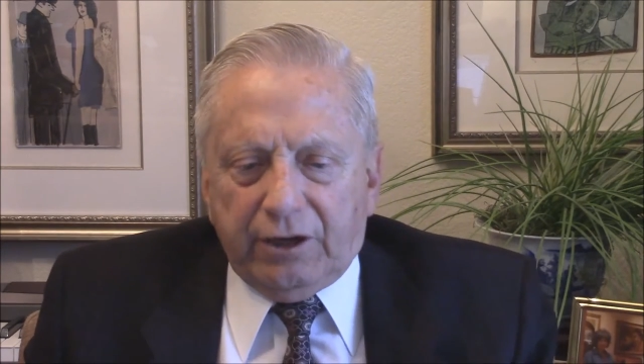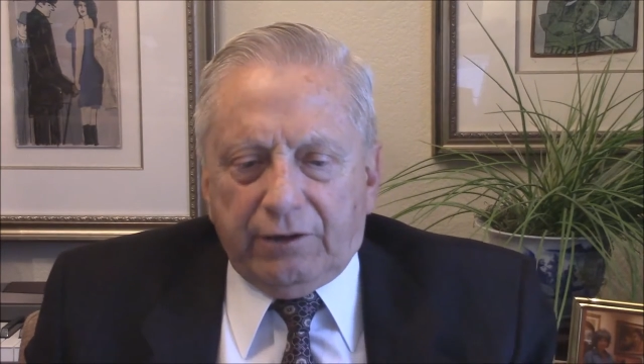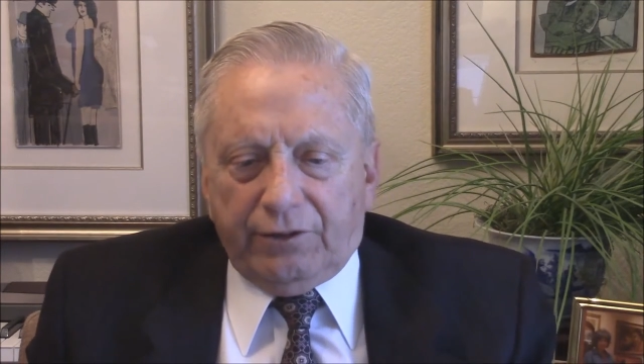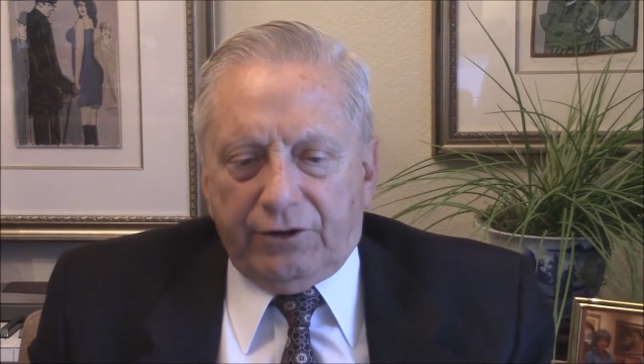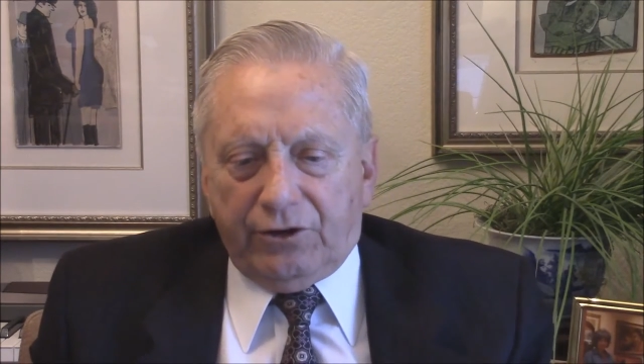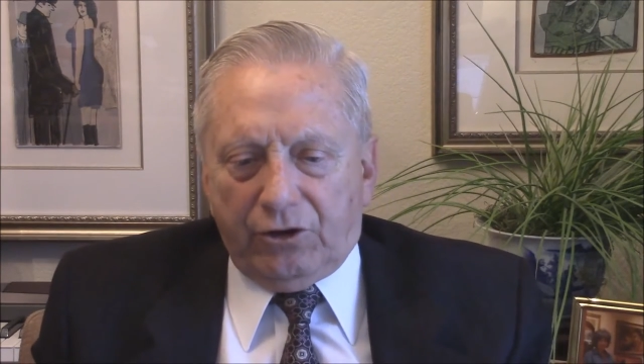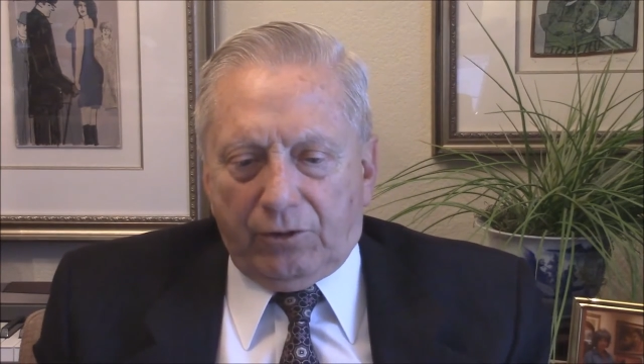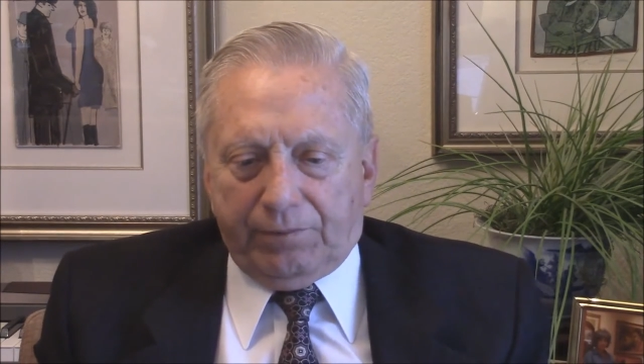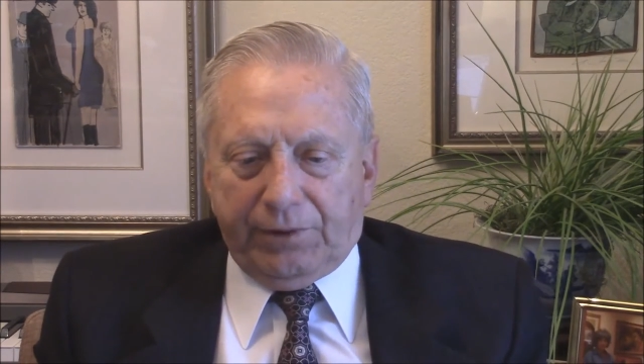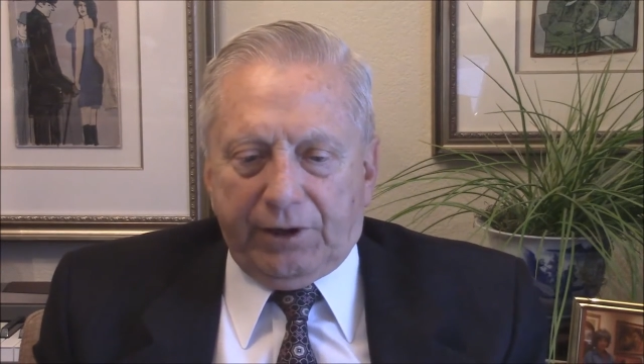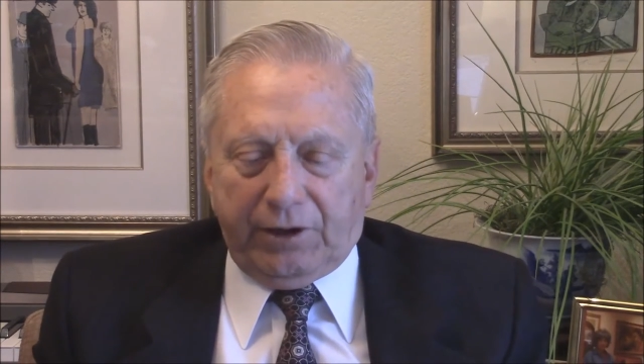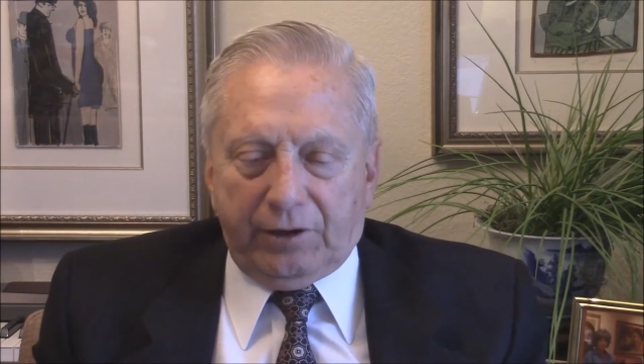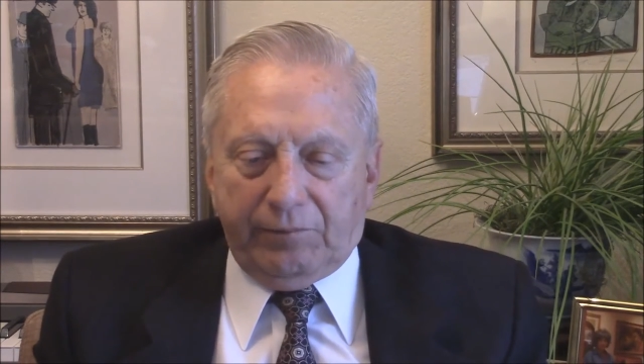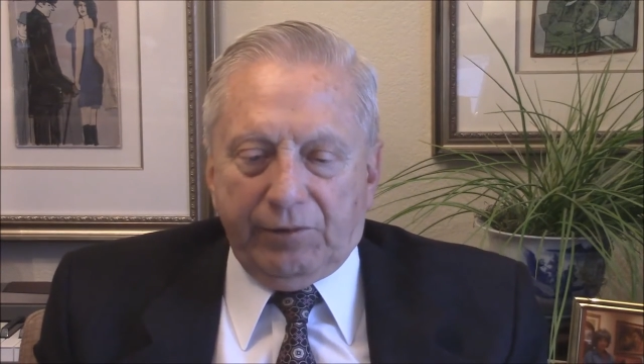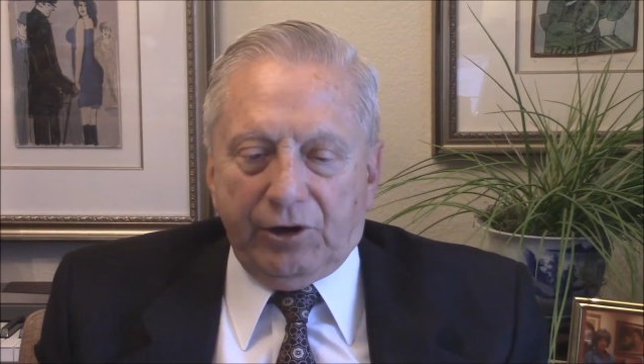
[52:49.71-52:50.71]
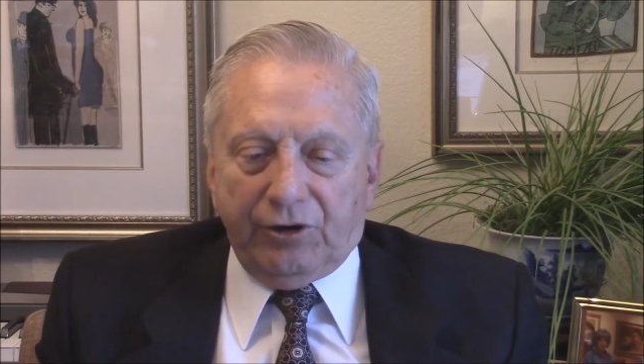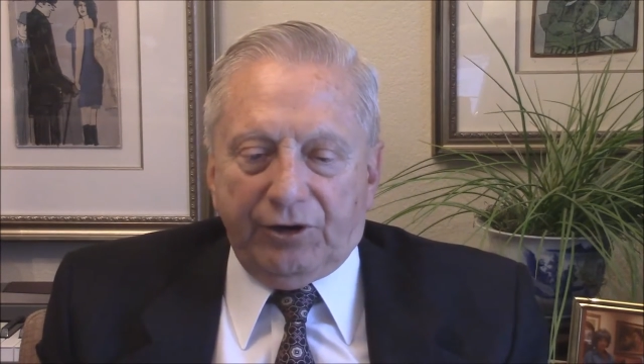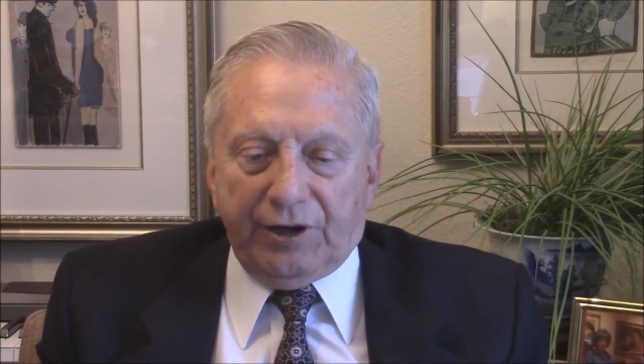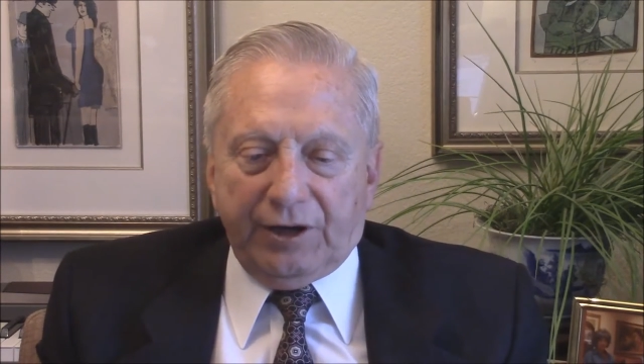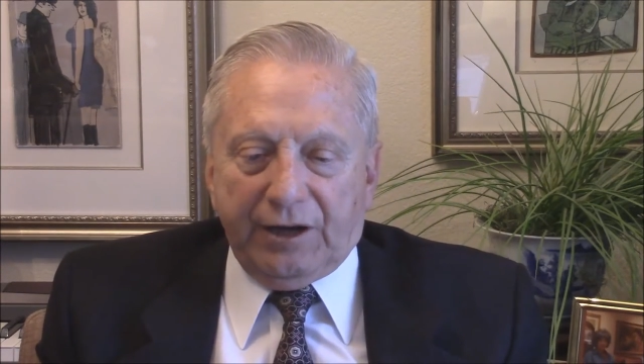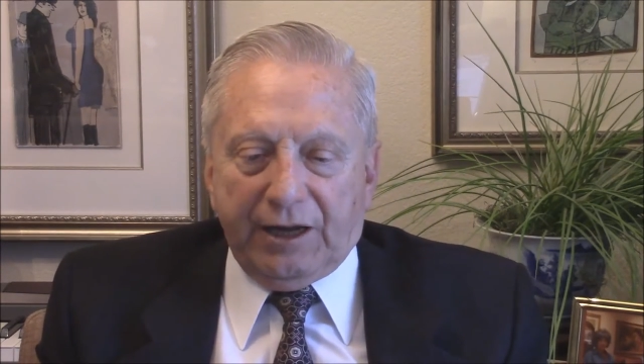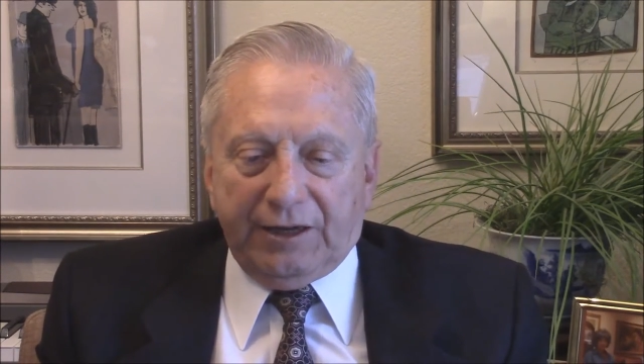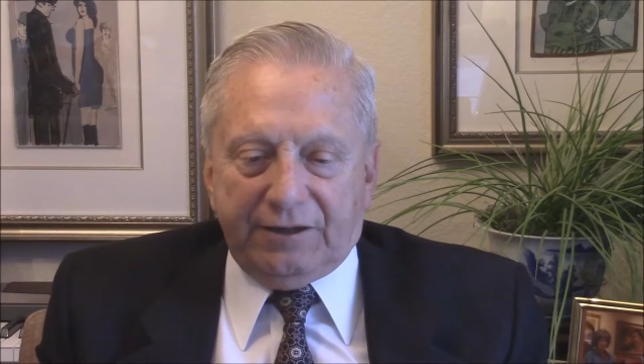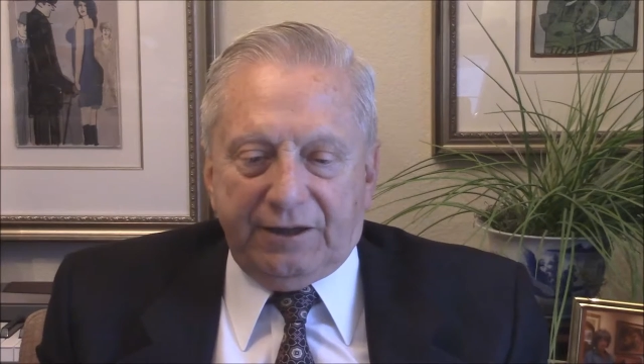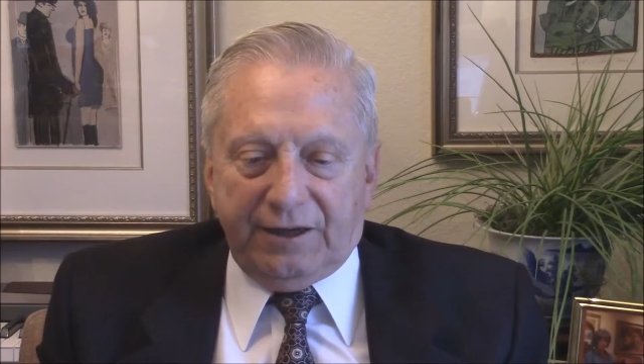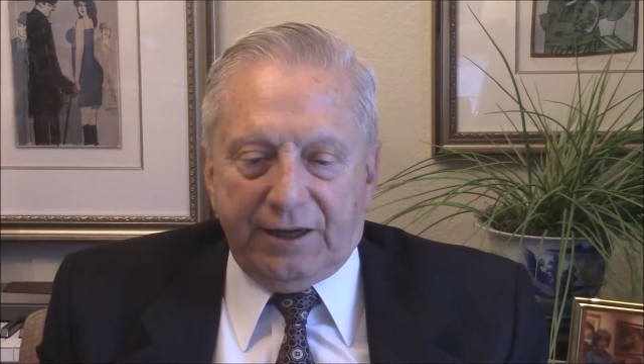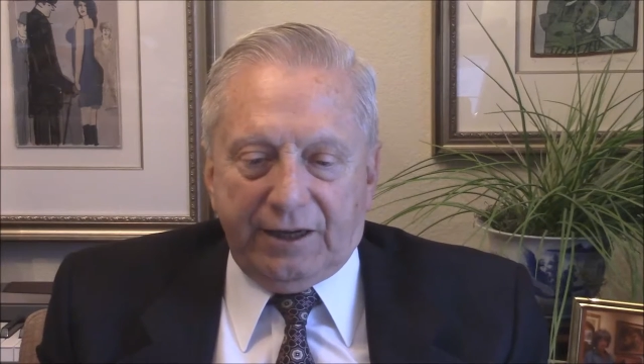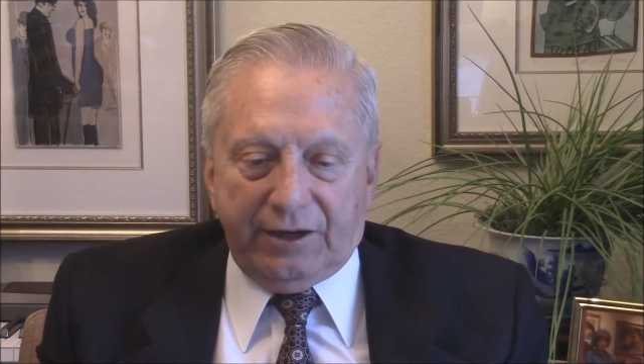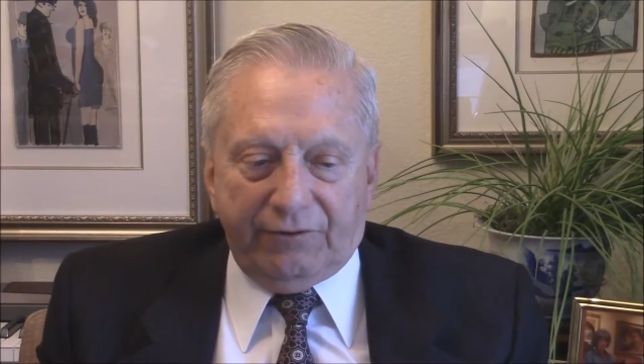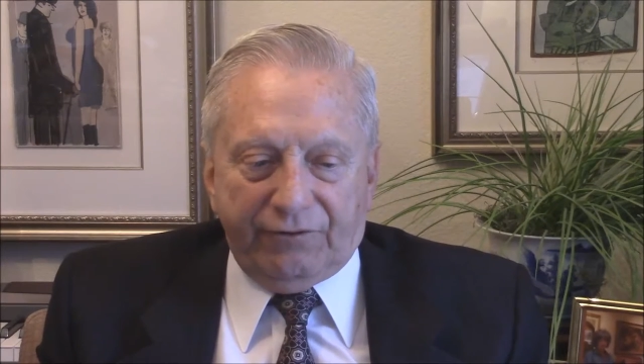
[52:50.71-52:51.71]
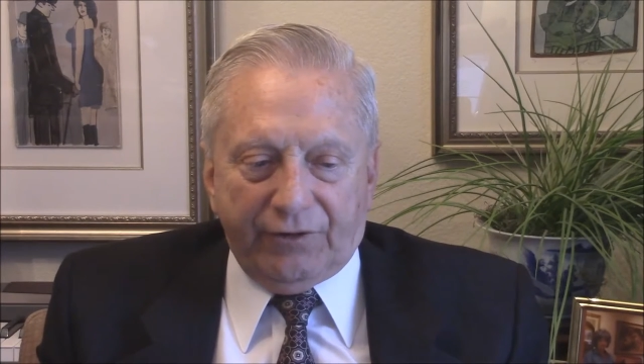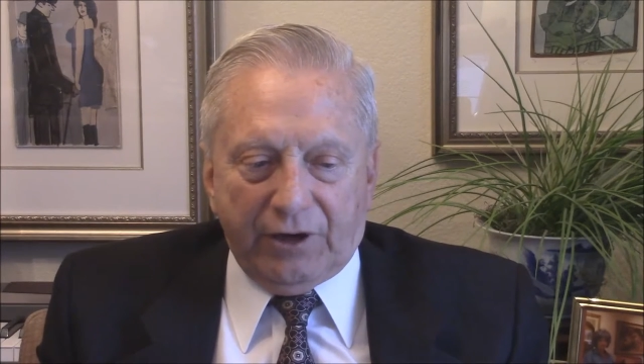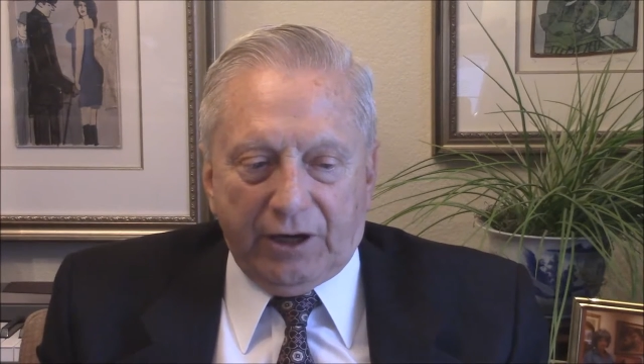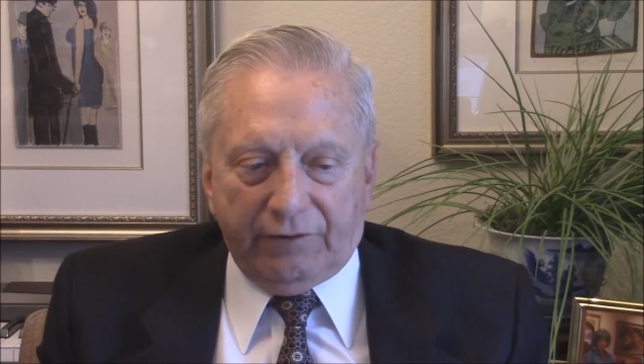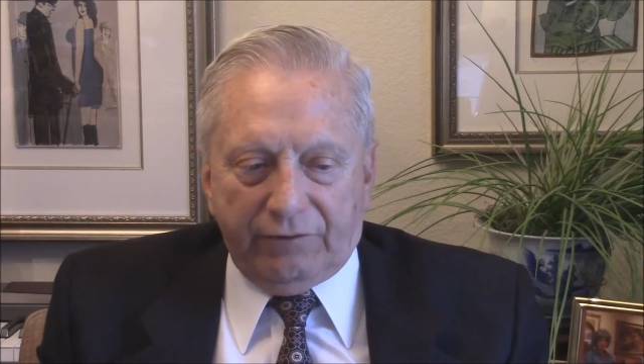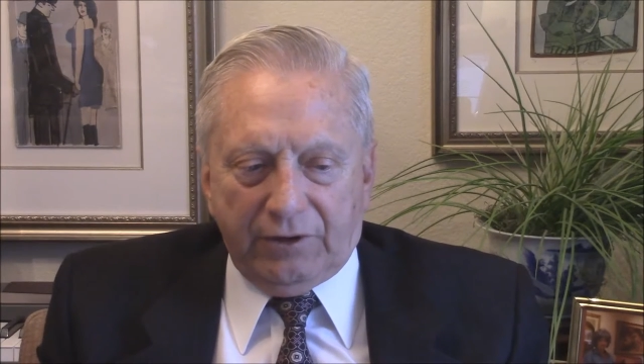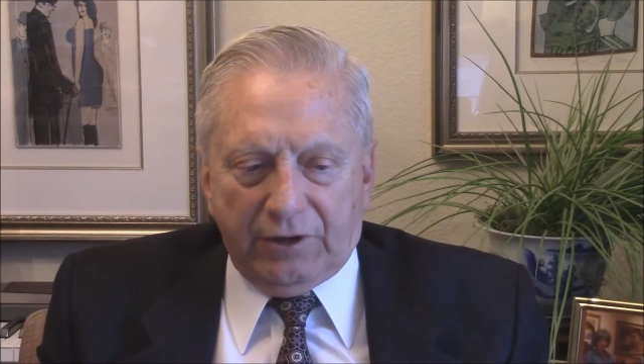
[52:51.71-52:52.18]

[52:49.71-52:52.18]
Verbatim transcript: the European community in 1985,